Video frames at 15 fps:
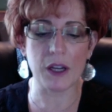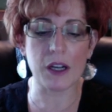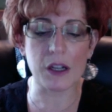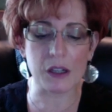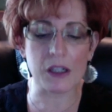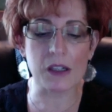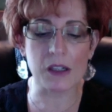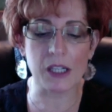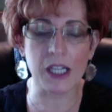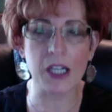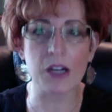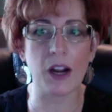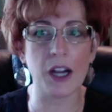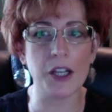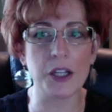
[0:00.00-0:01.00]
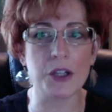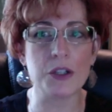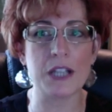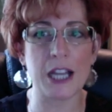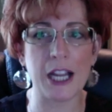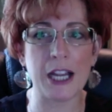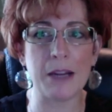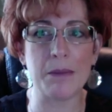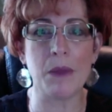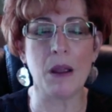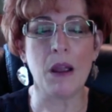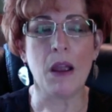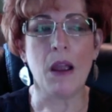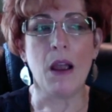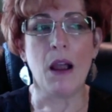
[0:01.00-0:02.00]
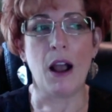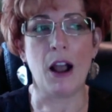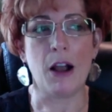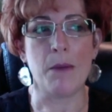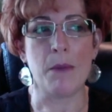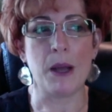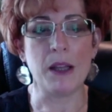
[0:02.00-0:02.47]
a good cleaner on your team, a